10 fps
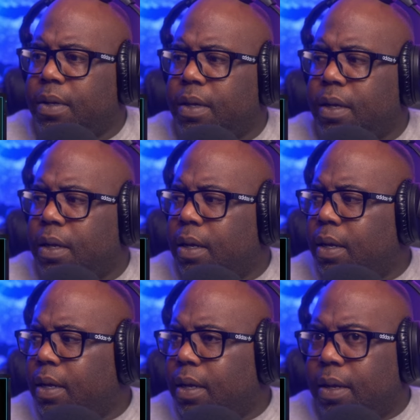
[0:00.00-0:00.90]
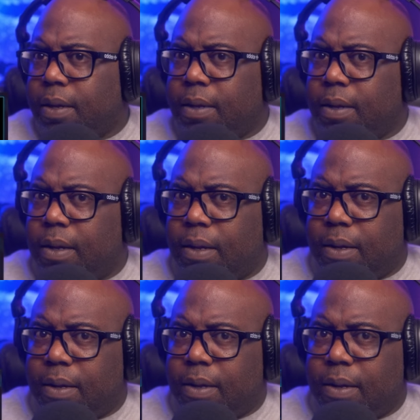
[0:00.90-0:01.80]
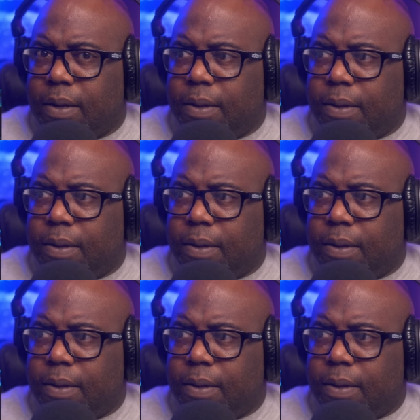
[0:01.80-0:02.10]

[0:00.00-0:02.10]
Nobody speaks.